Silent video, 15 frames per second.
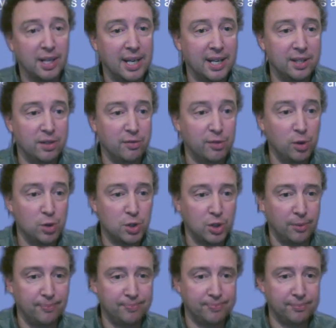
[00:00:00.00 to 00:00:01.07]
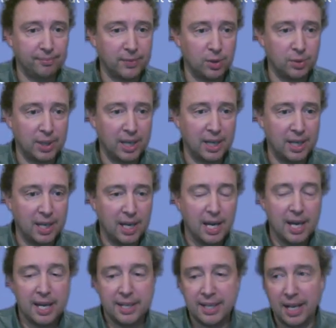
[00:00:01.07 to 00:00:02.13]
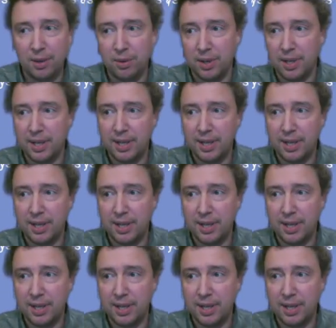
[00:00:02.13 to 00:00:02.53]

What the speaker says: in the future. Okay. Now,